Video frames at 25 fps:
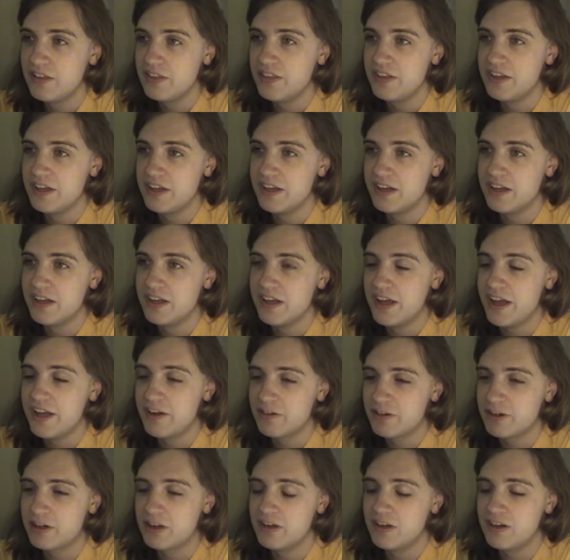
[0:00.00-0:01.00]
the
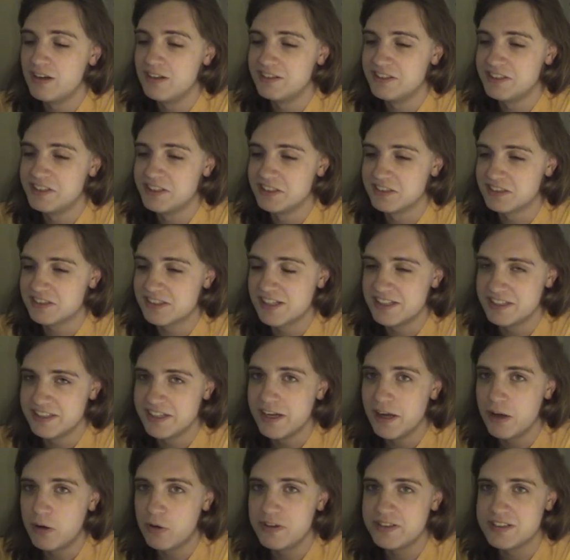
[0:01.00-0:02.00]
endocrinologist, because
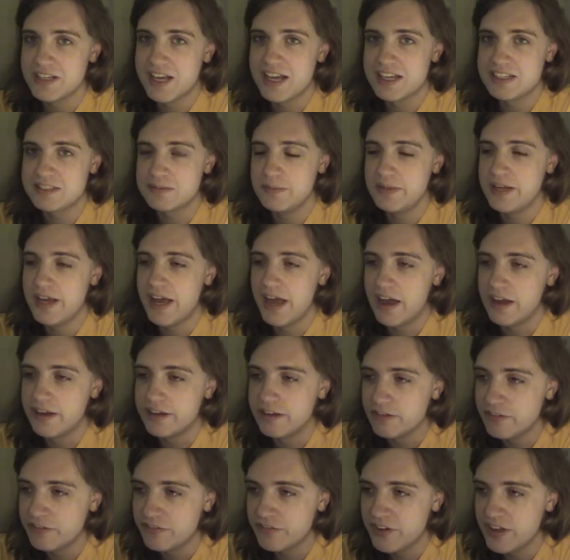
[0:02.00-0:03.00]
he always asks me, how
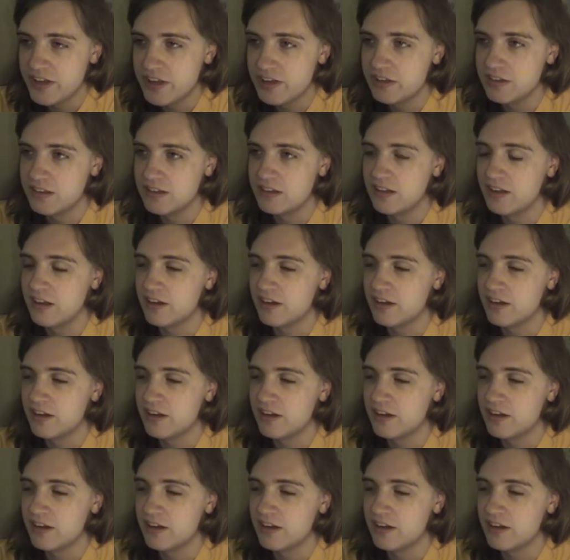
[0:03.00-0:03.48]
do you feel?